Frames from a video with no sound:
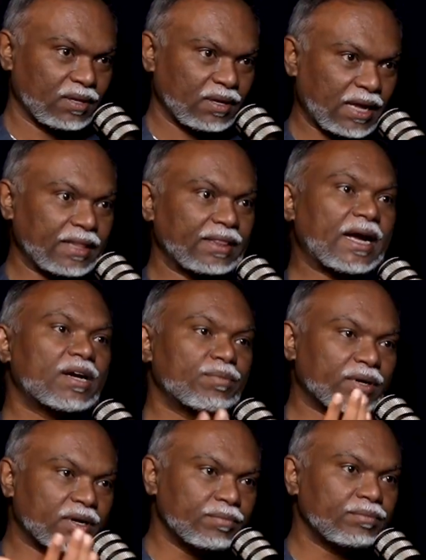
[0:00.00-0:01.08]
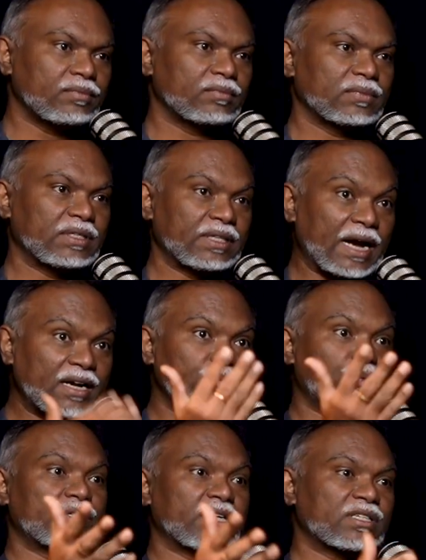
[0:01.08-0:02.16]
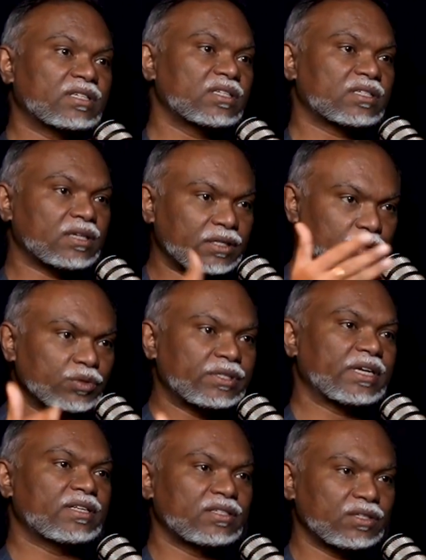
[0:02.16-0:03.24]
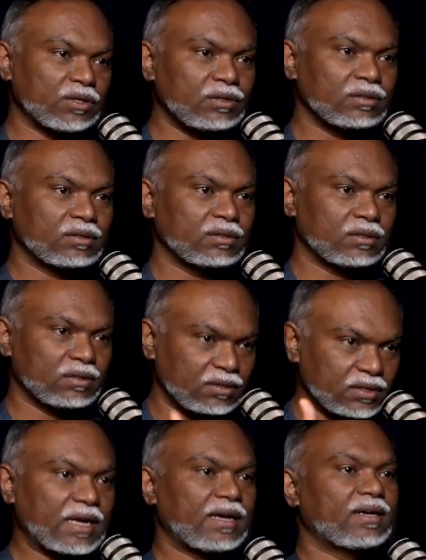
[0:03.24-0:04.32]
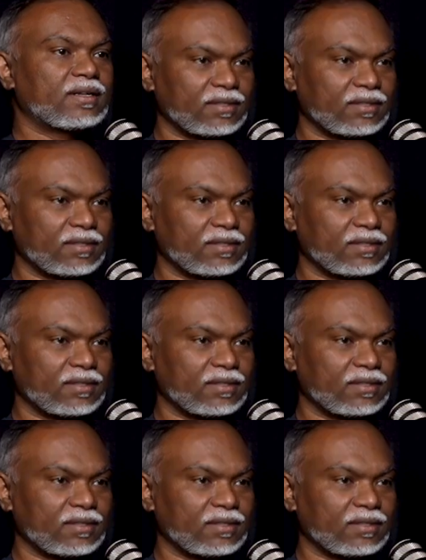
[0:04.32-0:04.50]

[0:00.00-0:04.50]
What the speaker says: And that projection started to change your reality.